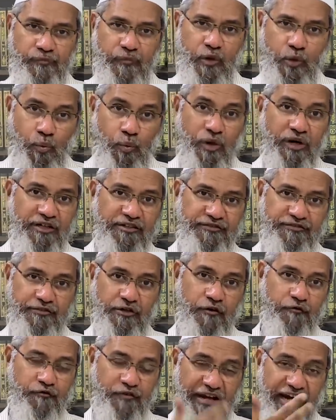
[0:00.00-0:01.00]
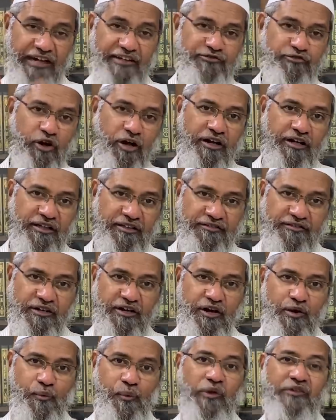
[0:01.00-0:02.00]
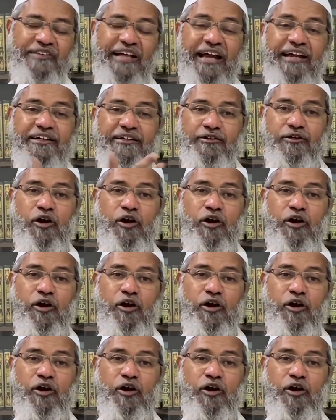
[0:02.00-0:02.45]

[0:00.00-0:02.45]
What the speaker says: works of great scholars was an act